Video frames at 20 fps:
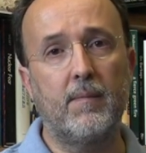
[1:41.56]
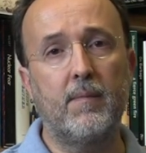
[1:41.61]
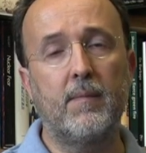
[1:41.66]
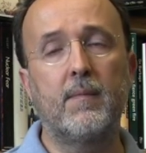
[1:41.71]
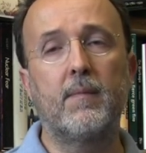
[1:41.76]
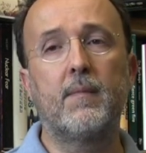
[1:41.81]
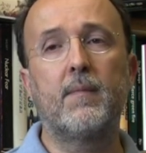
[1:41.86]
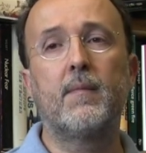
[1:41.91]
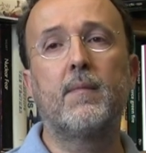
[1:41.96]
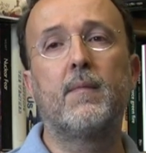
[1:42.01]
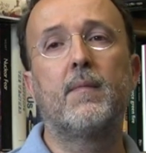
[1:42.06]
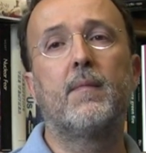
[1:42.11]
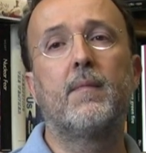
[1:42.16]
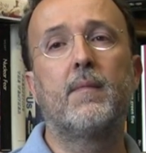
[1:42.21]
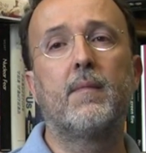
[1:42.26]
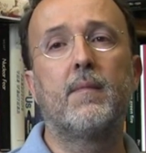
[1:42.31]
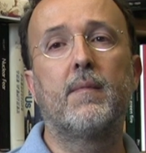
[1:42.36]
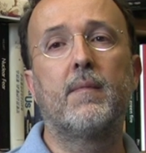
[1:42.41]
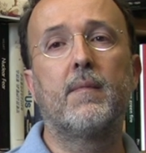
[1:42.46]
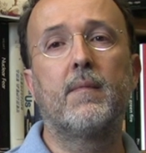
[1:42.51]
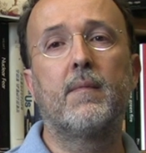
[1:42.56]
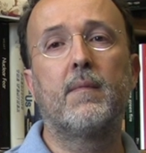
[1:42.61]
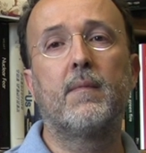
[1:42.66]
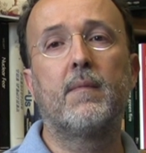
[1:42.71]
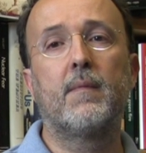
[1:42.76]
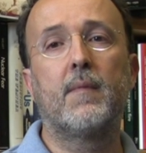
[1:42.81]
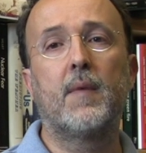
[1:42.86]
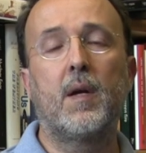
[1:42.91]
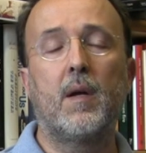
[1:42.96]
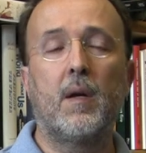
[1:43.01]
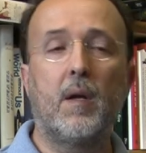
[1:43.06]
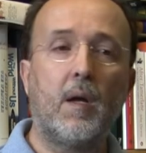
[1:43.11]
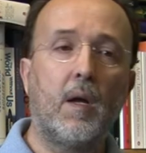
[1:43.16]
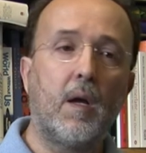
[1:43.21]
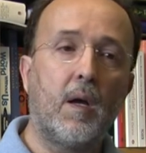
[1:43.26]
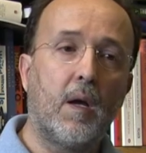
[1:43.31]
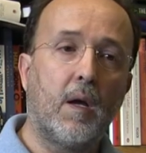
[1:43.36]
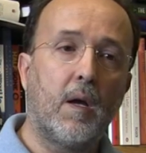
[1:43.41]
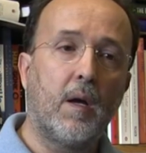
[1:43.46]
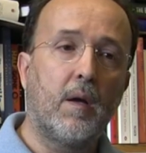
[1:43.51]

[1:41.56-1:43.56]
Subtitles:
[no speech]